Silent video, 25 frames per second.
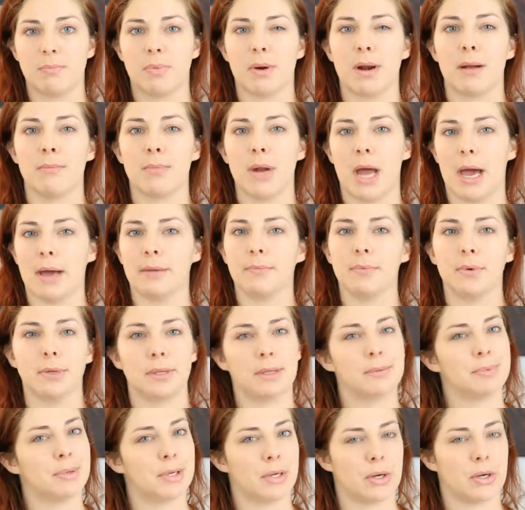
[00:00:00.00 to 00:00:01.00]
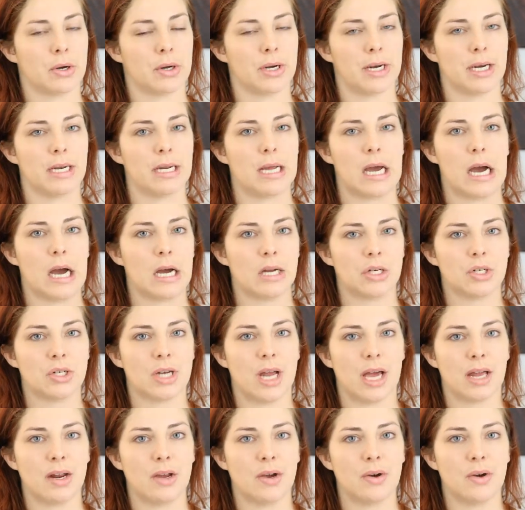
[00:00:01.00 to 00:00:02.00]
but I'm not really putting on any
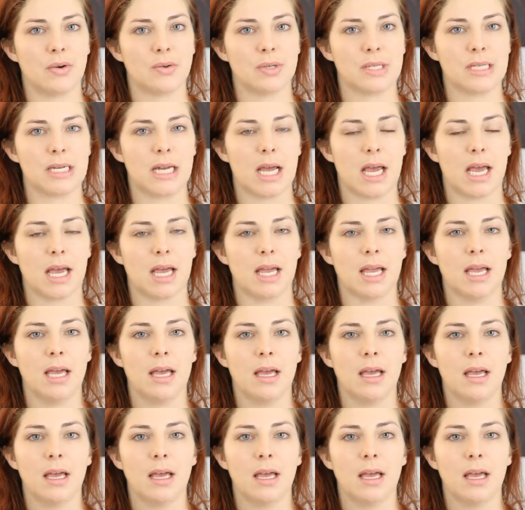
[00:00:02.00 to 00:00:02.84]
eyeshadow today,